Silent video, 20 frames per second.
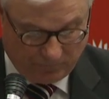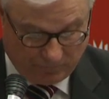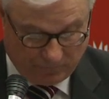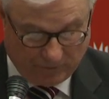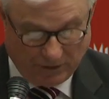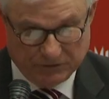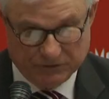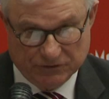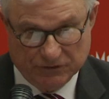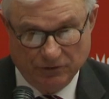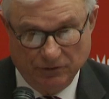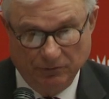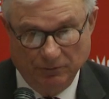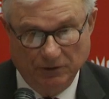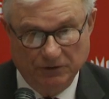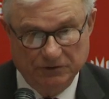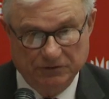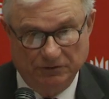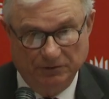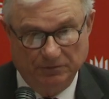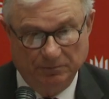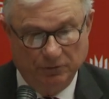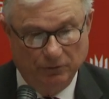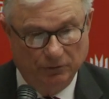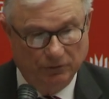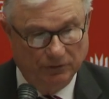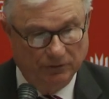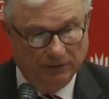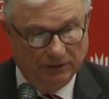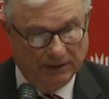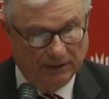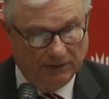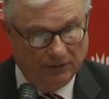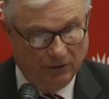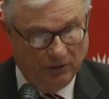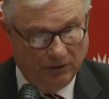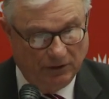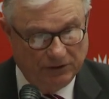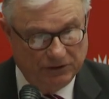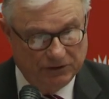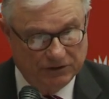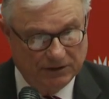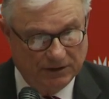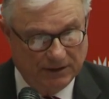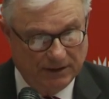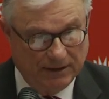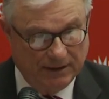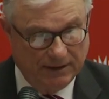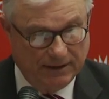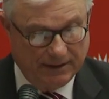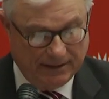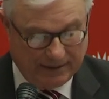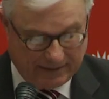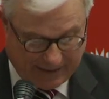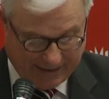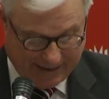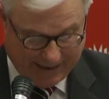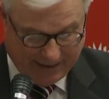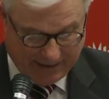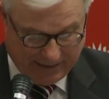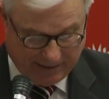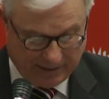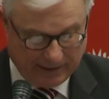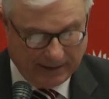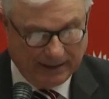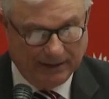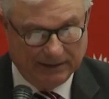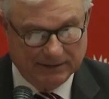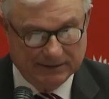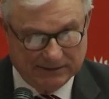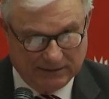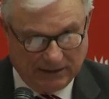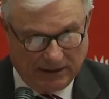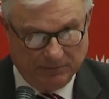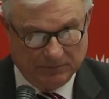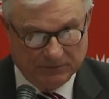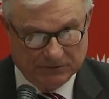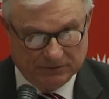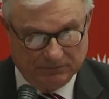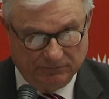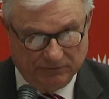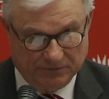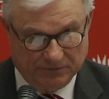Those two words are important, acknowledge and accepts